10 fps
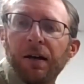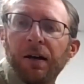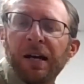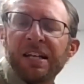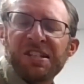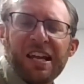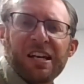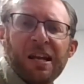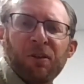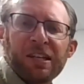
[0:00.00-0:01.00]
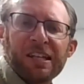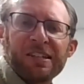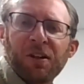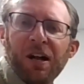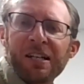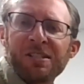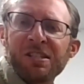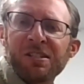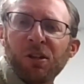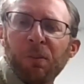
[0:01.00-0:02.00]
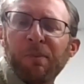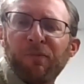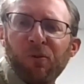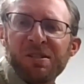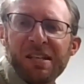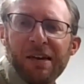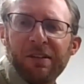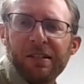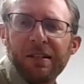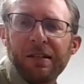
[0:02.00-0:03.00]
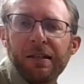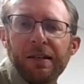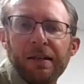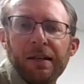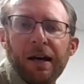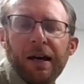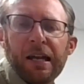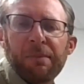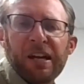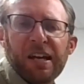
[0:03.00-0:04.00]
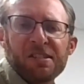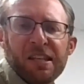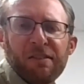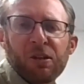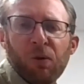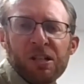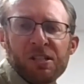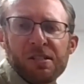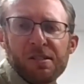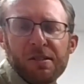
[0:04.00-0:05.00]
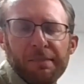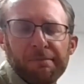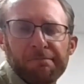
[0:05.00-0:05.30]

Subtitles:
All right, Shannon, I'm looking at the clocks just a little bit before 7. Anybody else have any questions?